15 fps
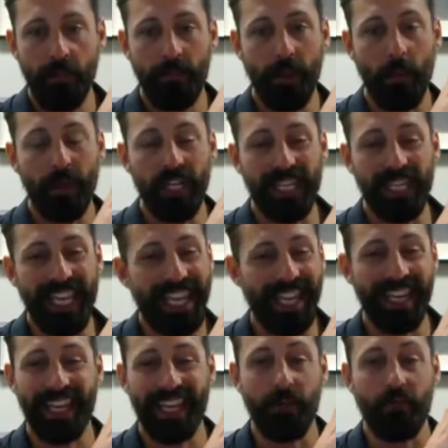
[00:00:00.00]
But we
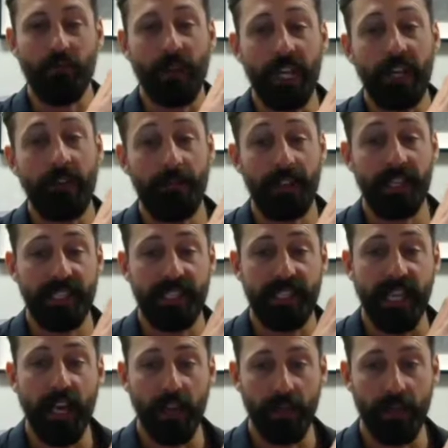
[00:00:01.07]
can't get rid of the
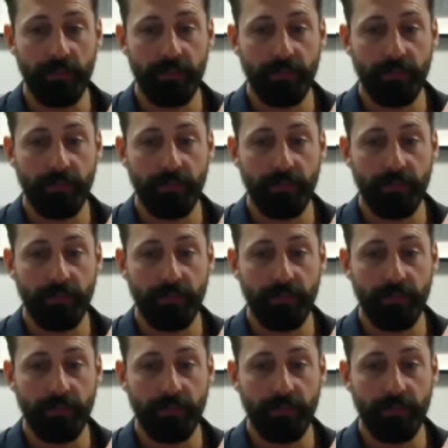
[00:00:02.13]
cell.